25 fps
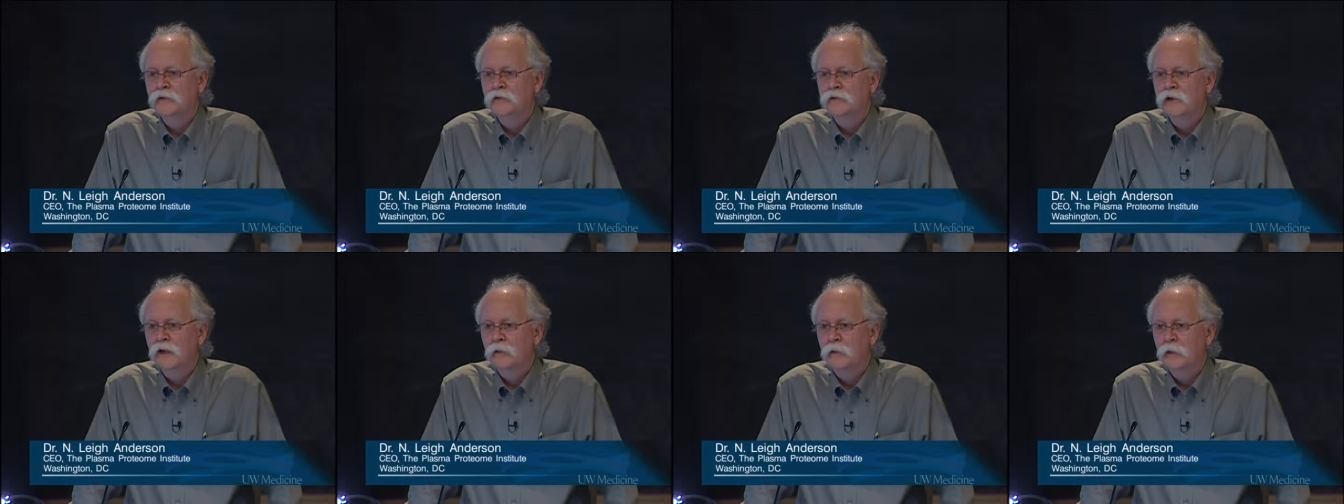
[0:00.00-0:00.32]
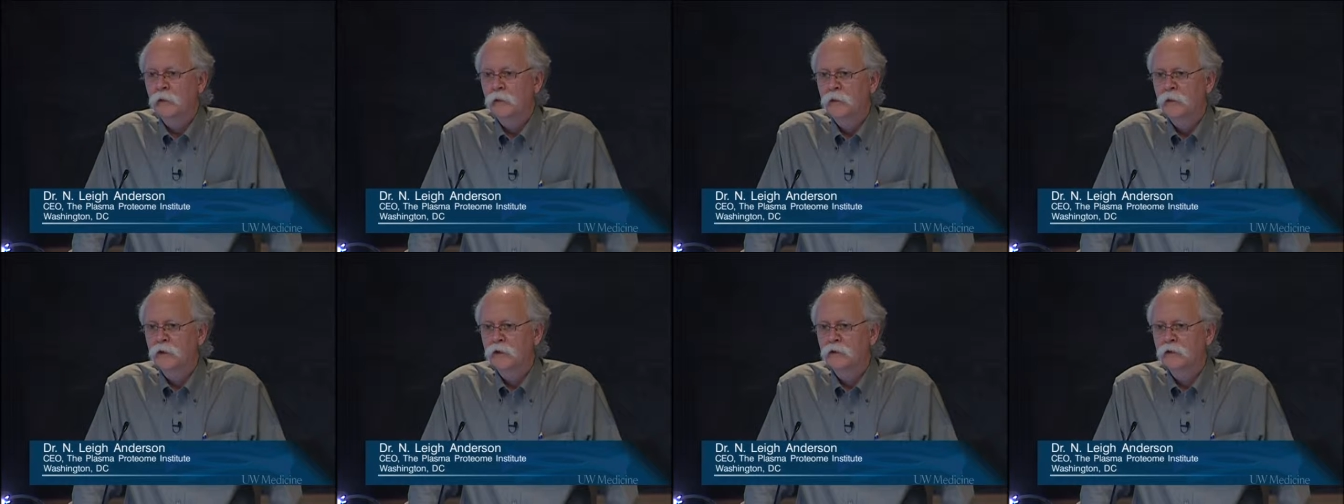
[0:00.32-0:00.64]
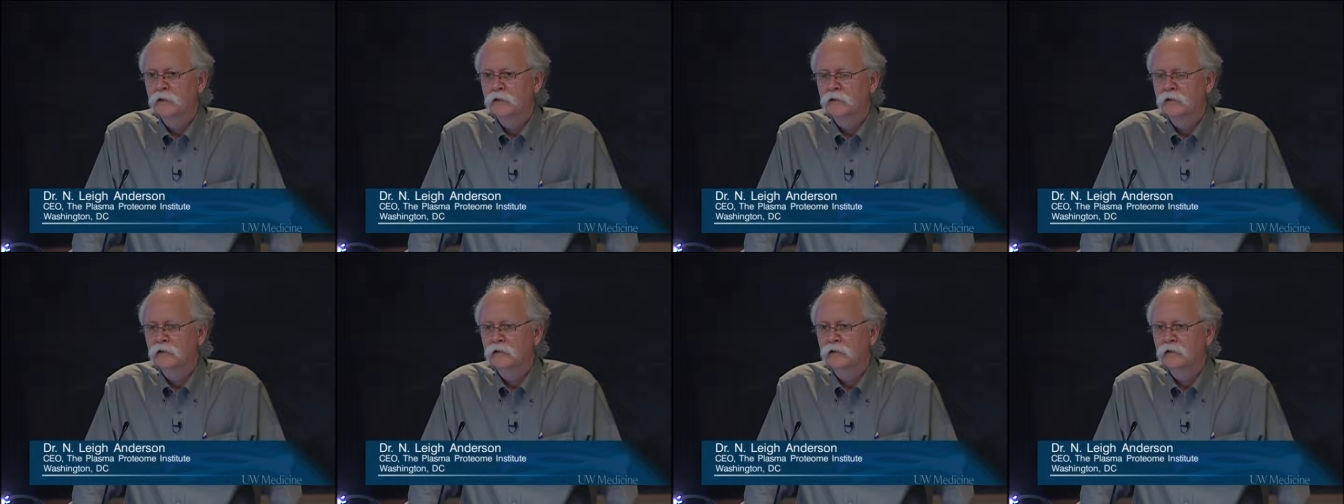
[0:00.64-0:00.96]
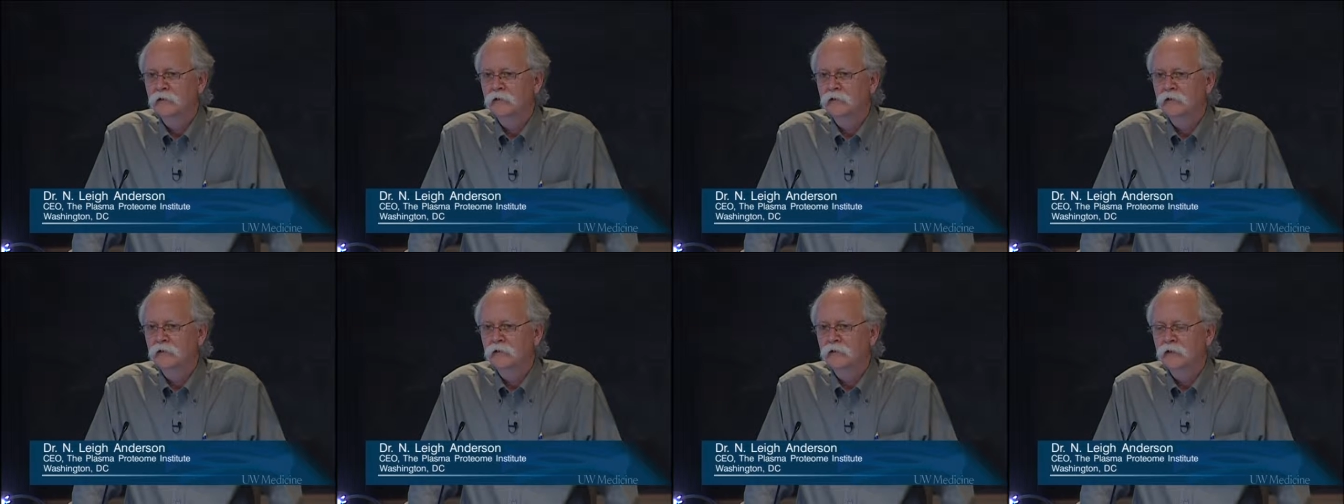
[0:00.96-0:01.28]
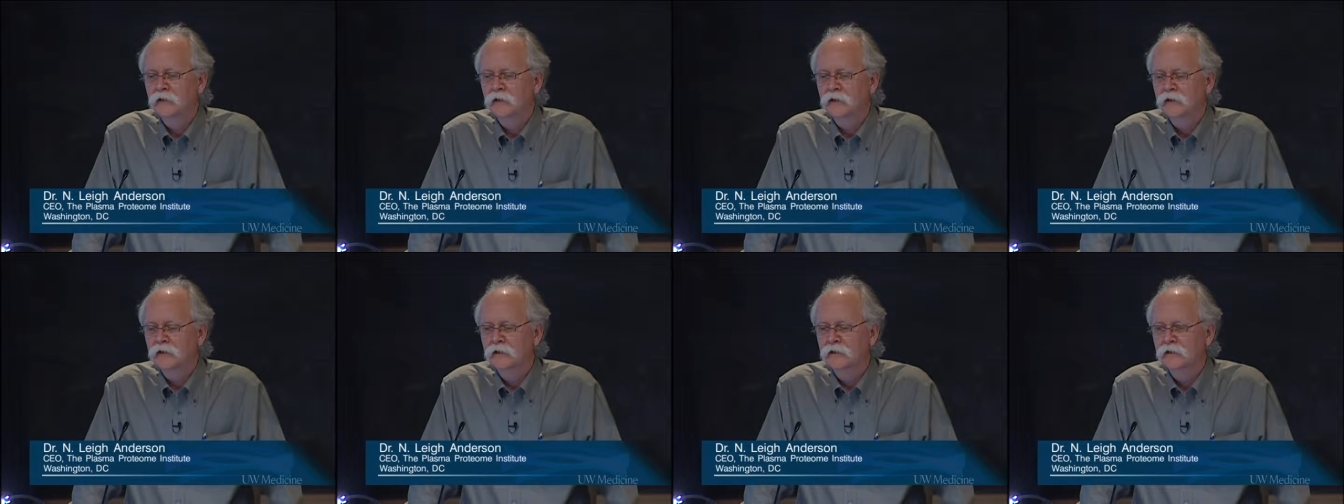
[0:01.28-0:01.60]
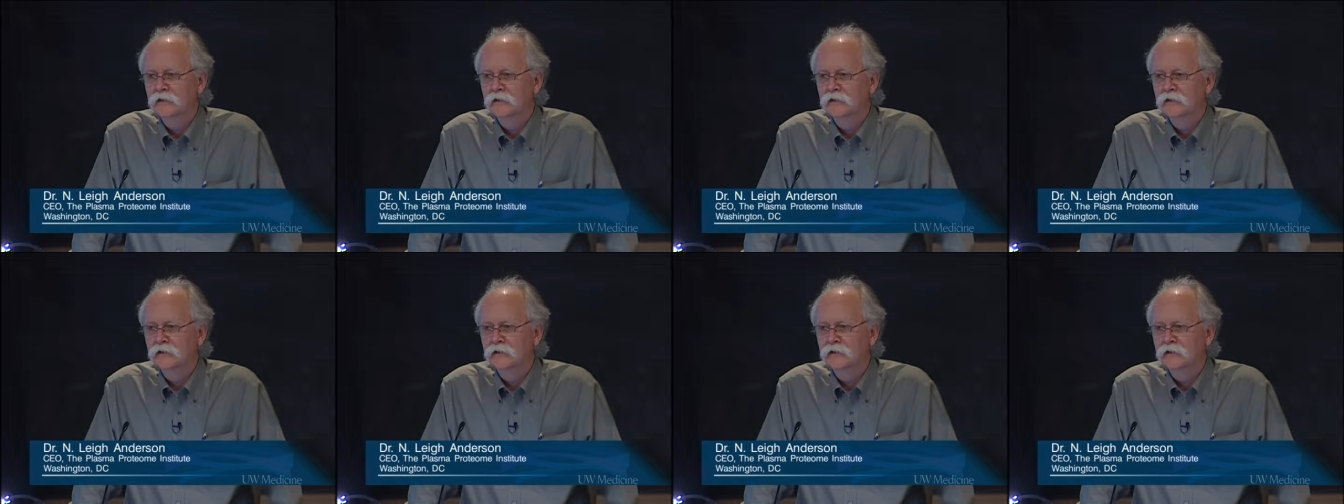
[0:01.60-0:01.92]
say that the, the,
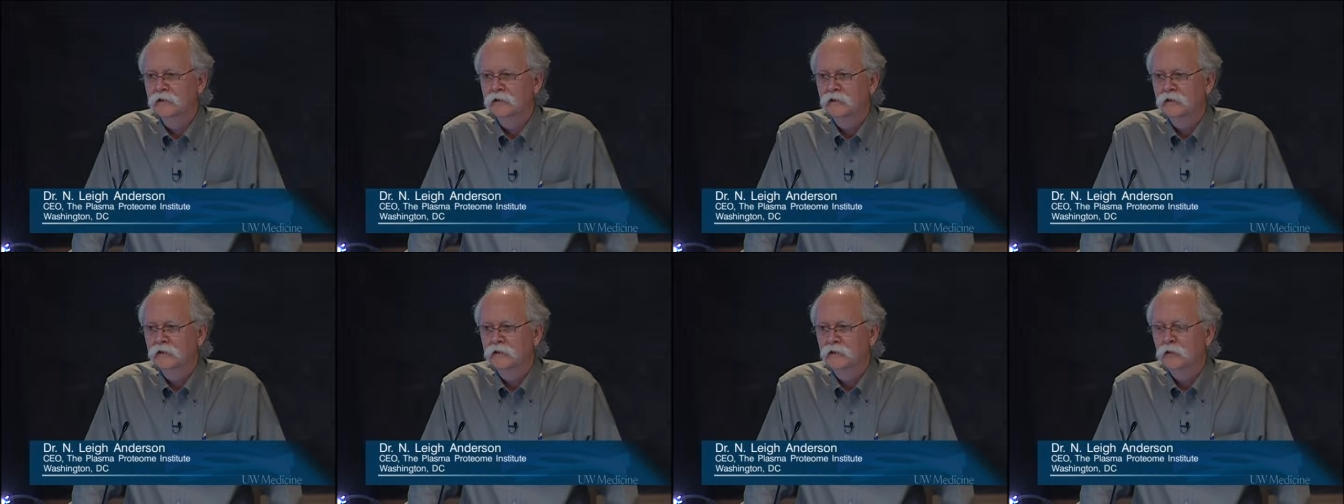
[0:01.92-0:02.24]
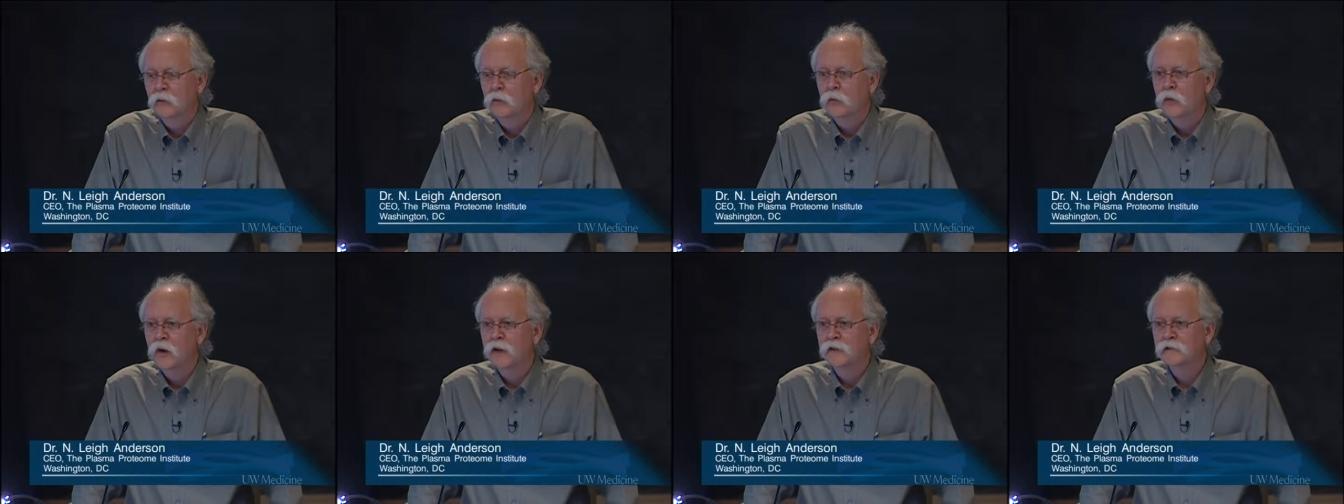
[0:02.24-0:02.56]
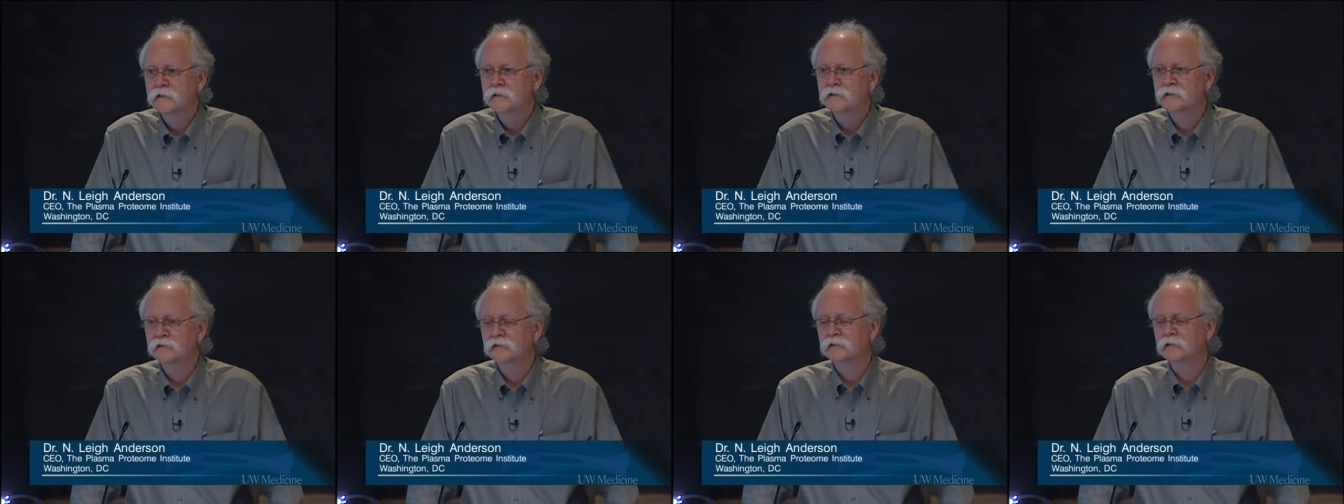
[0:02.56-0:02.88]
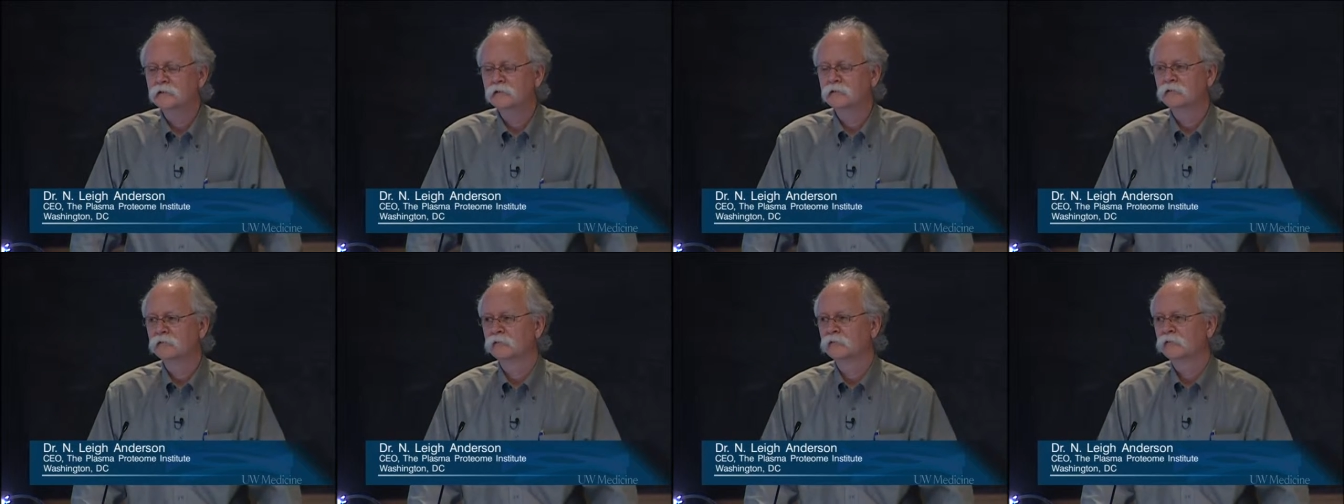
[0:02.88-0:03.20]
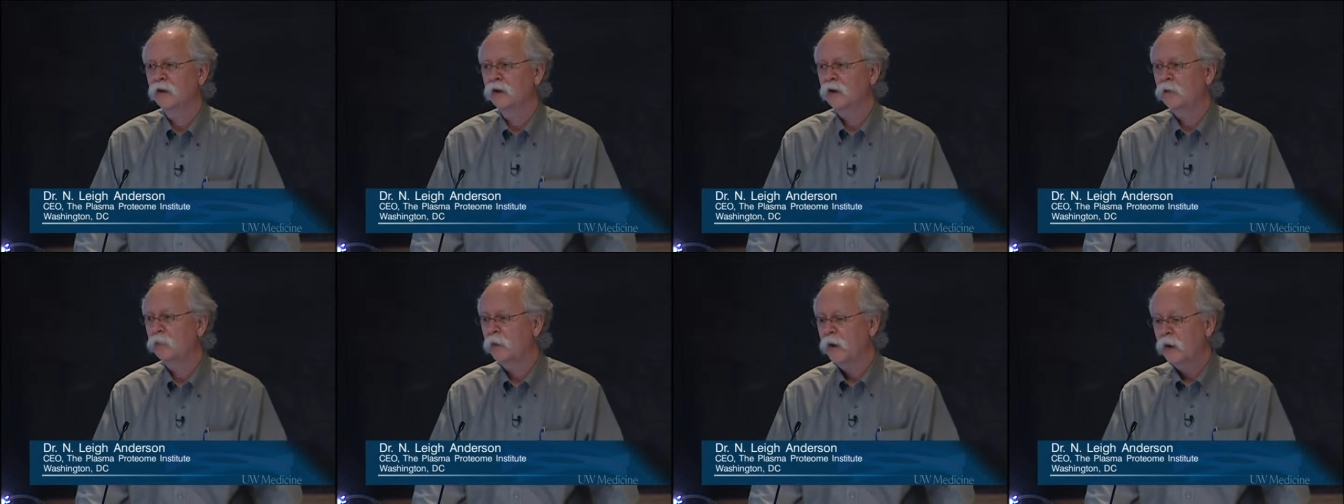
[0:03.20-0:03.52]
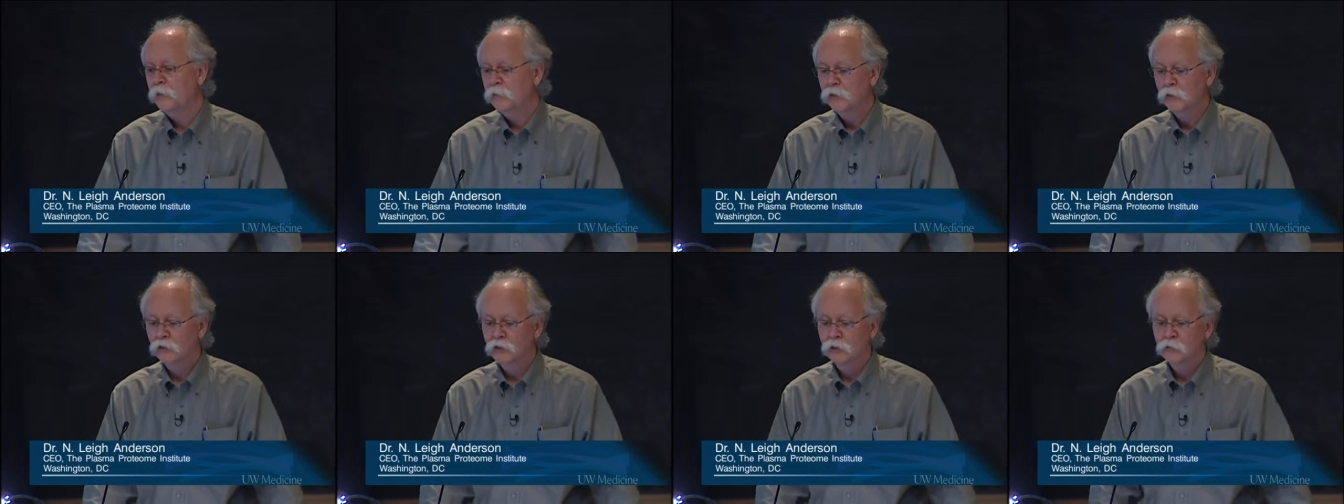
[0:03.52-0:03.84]
the once very
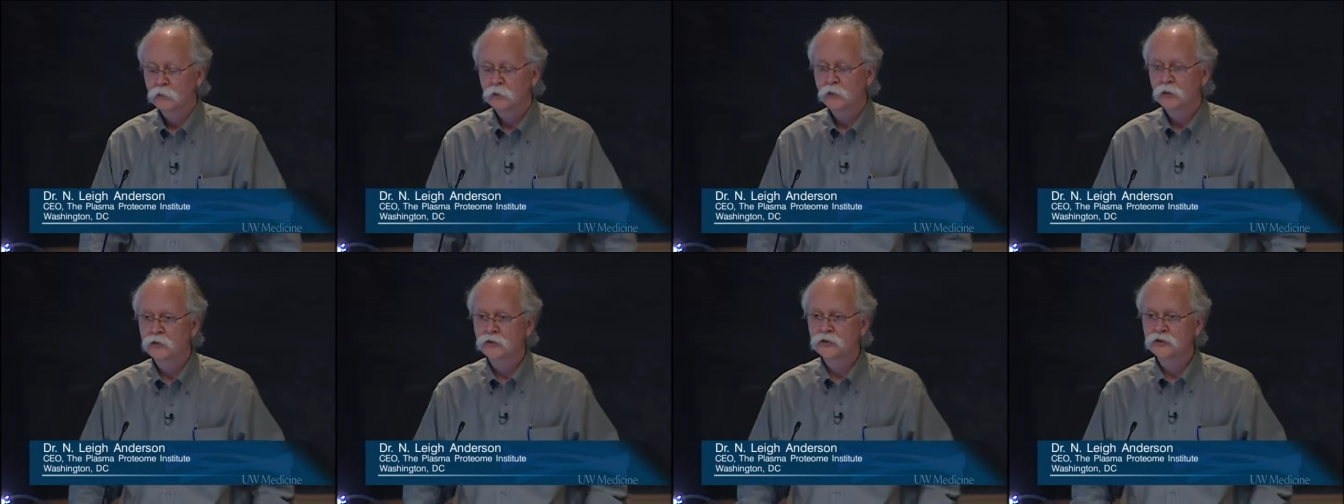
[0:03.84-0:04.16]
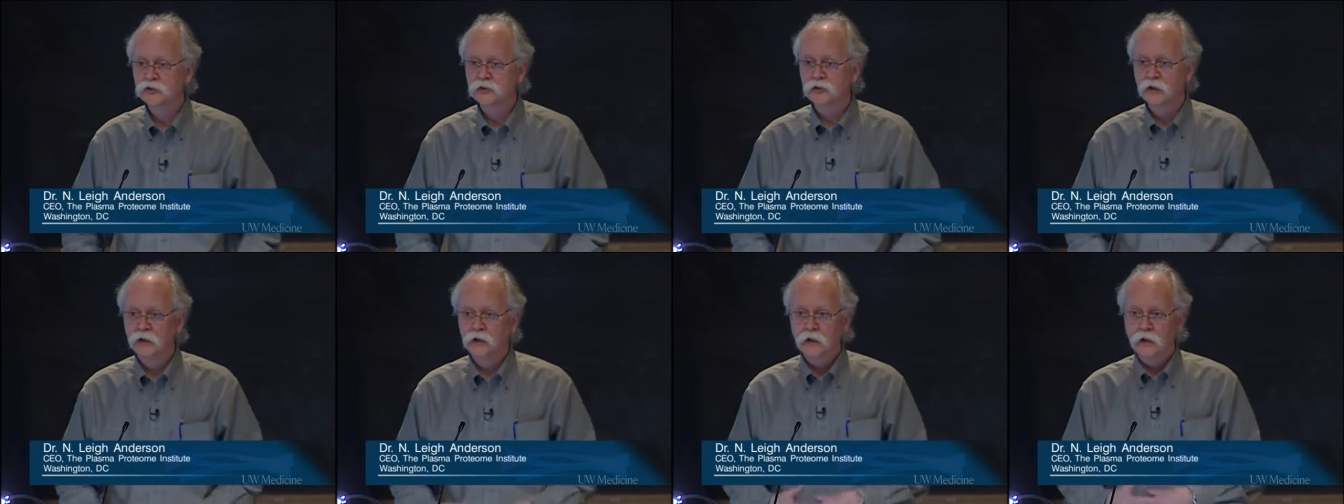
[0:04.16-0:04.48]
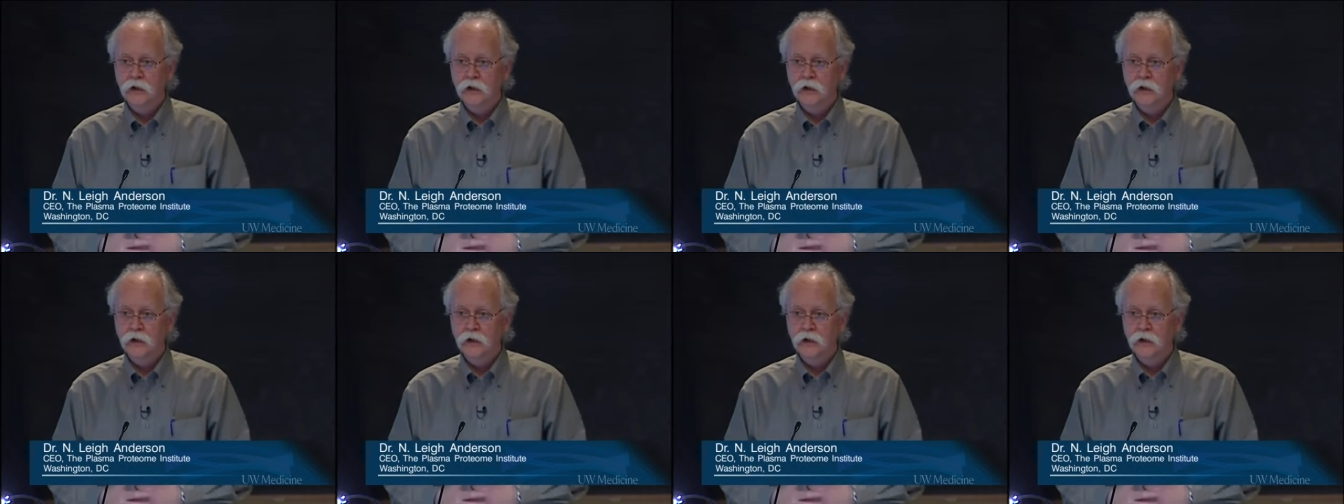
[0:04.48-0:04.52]
popular approach